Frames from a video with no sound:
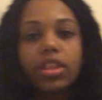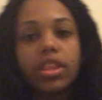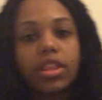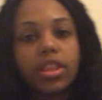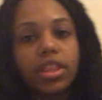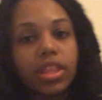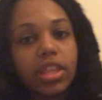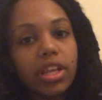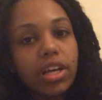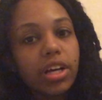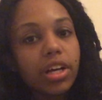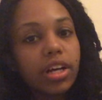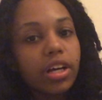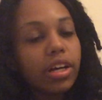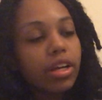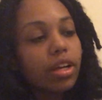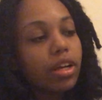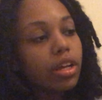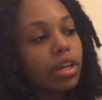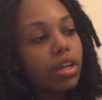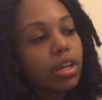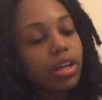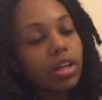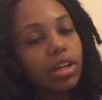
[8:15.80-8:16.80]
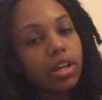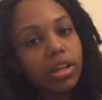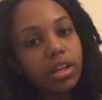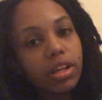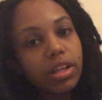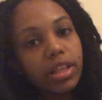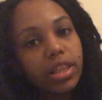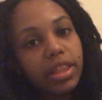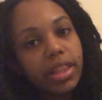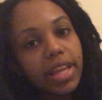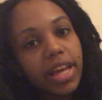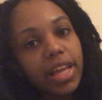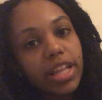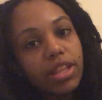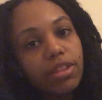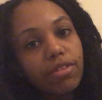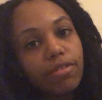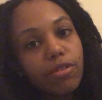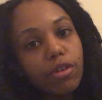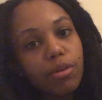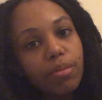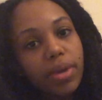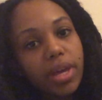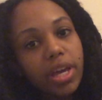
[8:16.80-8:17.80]
the length
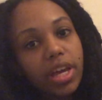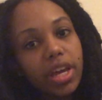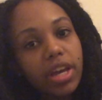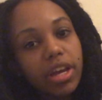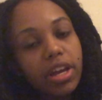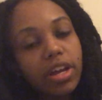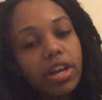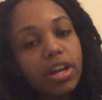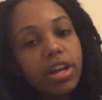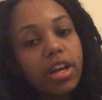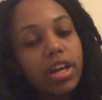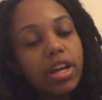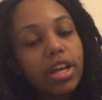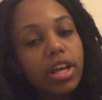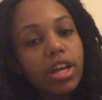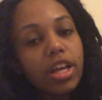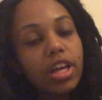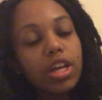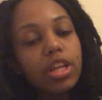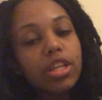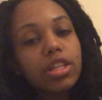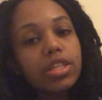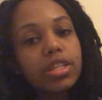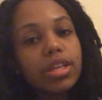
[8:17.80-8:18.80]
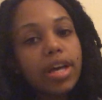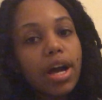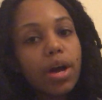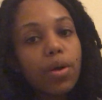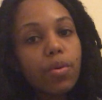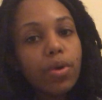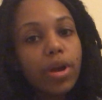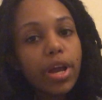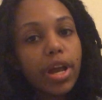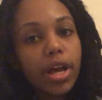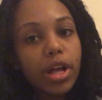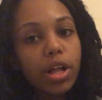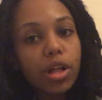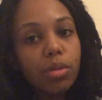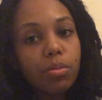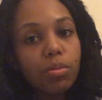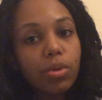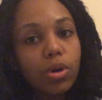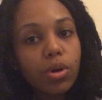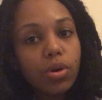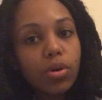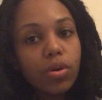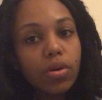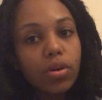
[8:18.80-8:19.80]
from here to our
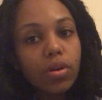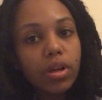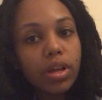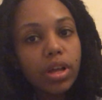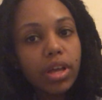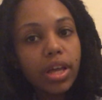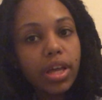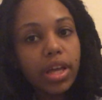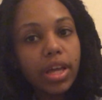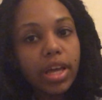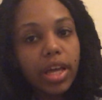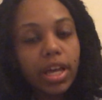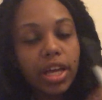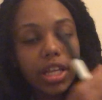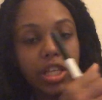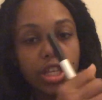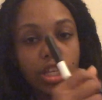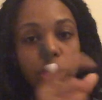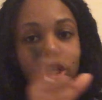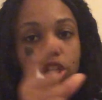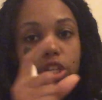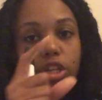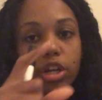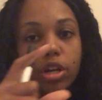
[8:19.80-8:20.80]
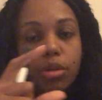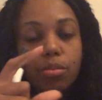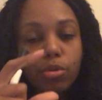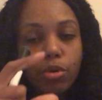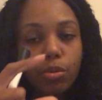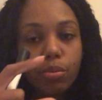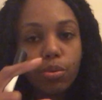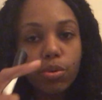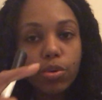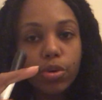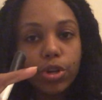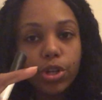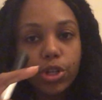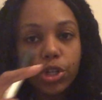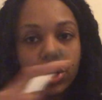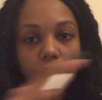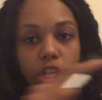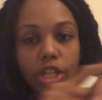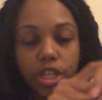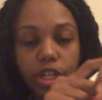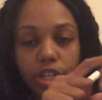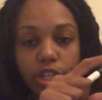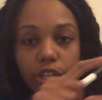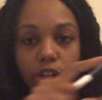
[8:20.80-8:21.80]
elbow, it's a certain proportion,
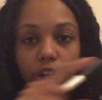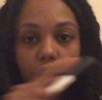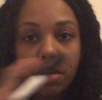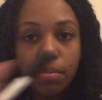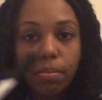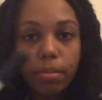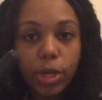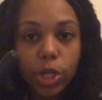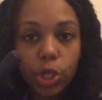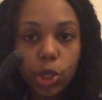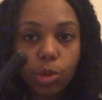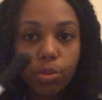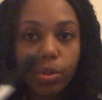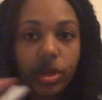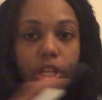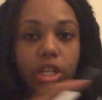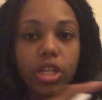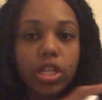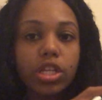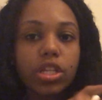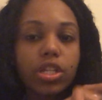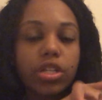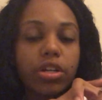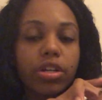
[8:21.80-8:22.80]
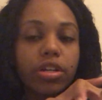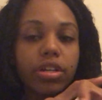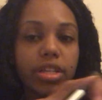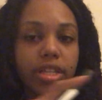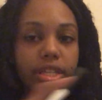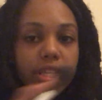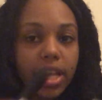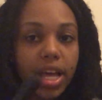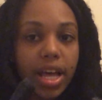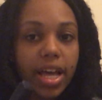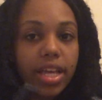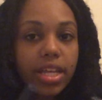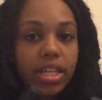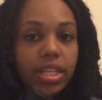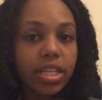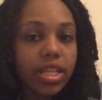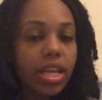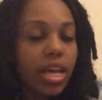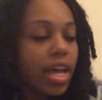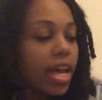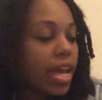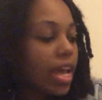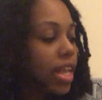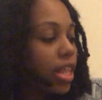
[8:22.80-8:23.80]
it's a certain measurement, it's a certain size.
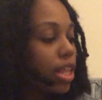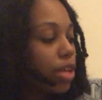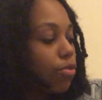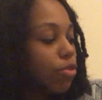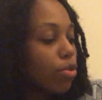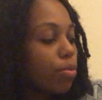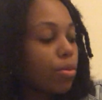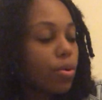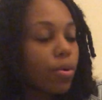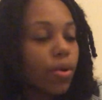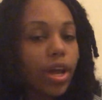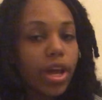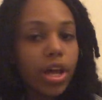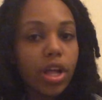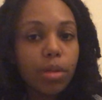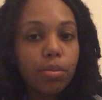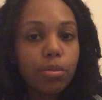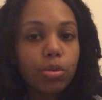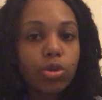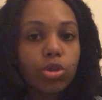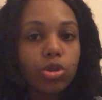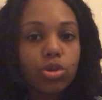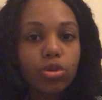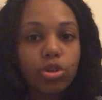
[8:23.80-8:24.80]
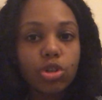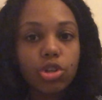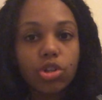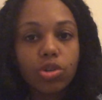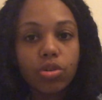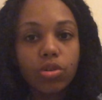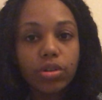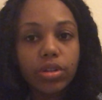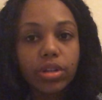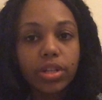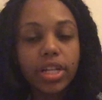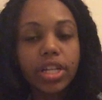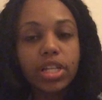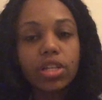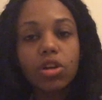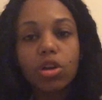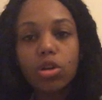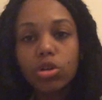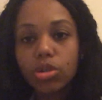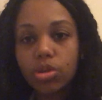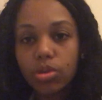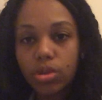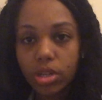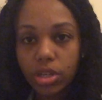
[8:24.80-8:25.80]
And then from our elbow to our shoulder, that's
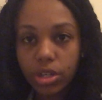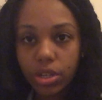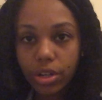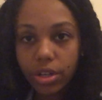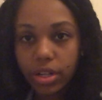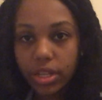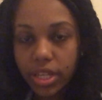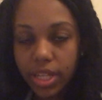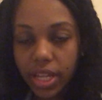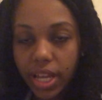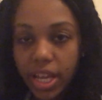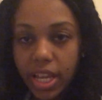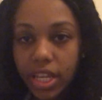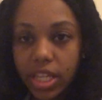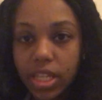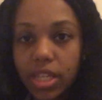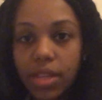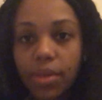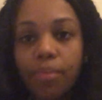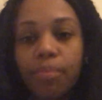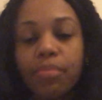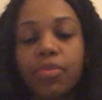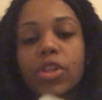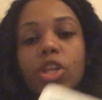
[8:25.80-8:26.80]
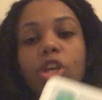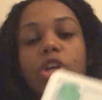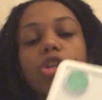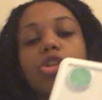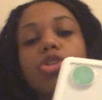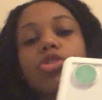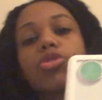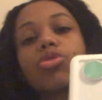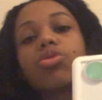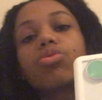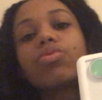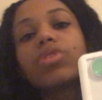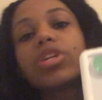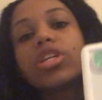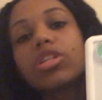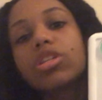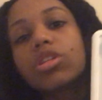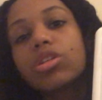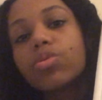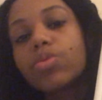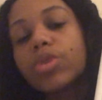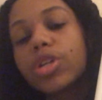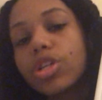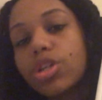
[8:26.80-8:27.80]
also a certain size. So the
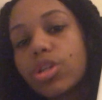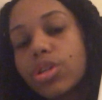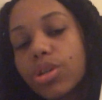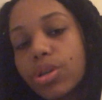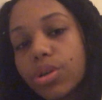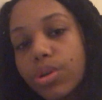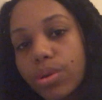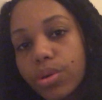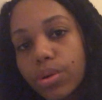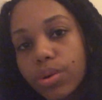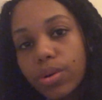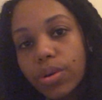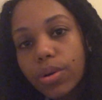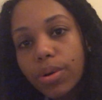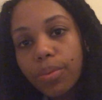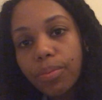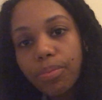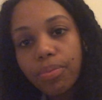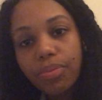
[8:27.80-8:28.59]
reason we do